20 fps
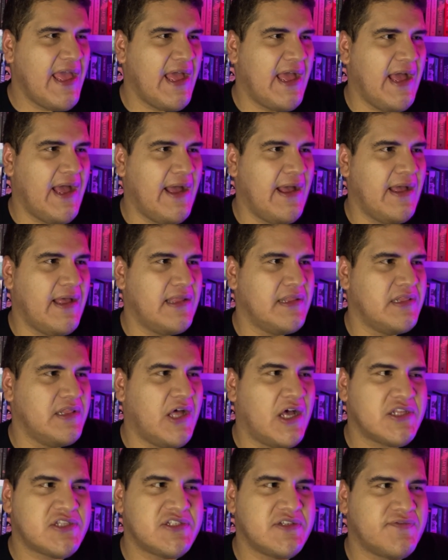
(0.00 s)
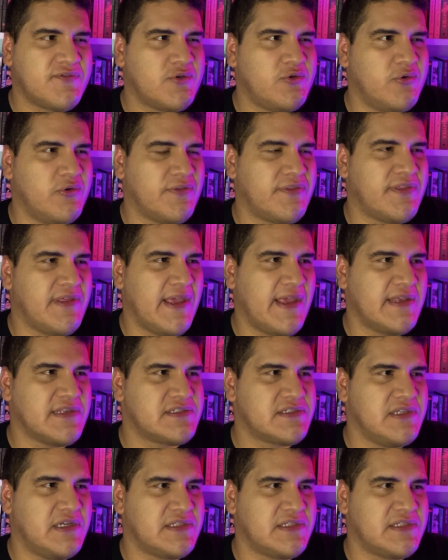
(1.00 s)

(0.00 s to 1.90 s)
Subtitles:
Lots of cool things,